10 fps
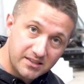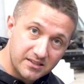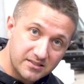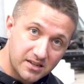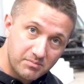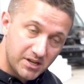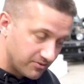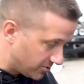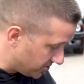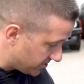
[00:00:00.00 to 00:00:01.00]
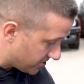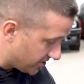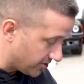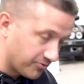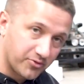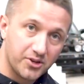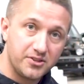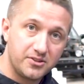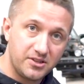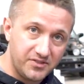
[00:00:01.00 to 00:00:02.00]
the intake manifold on the
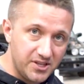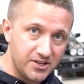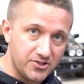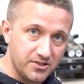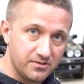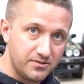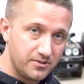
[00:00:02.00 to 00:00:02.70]
front of the engine.